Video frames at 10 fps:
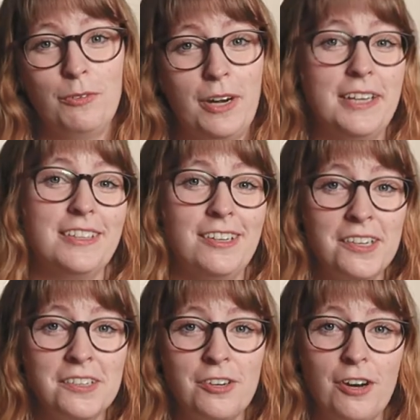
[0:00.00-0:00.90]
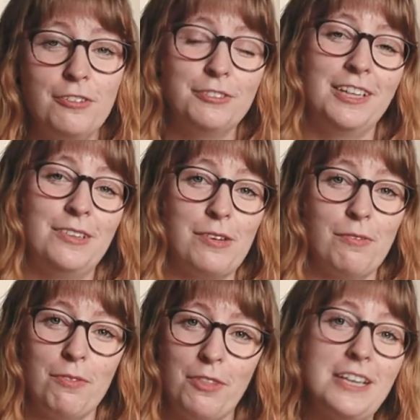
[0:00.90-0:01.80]
write another draft and you
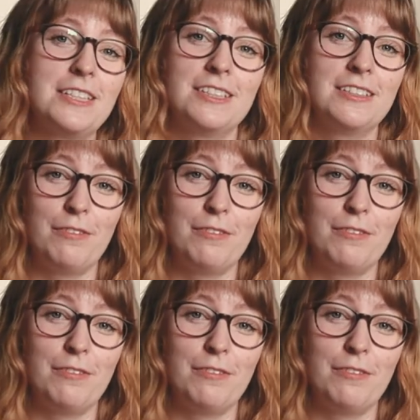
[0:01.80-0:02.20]
can fix